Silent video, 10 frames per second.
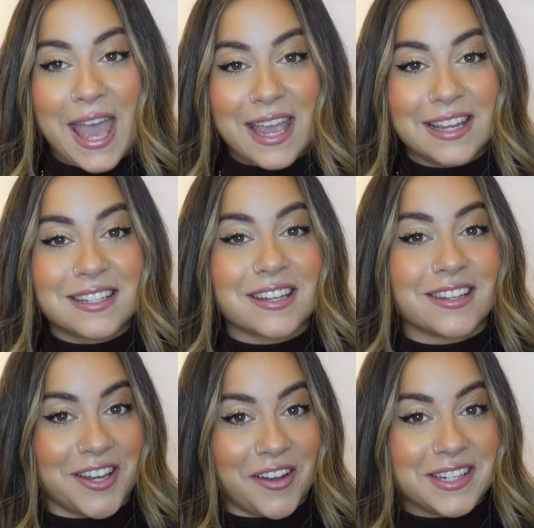
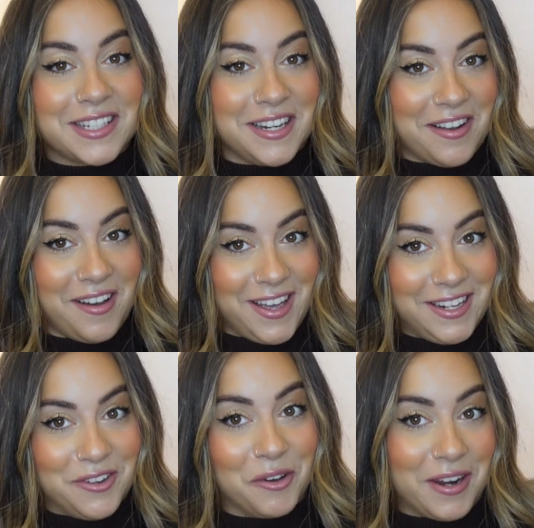
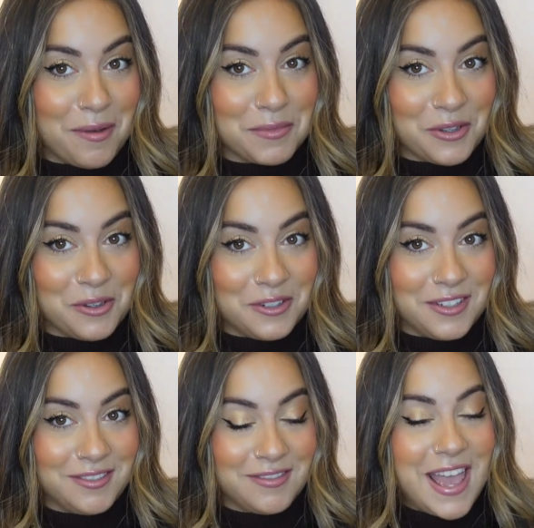£8.99 on
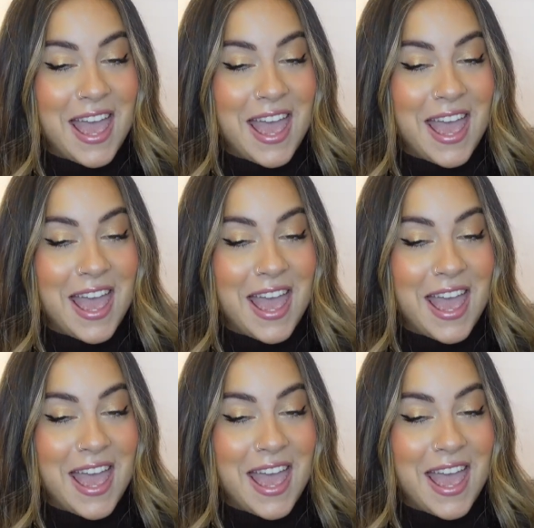Amazon.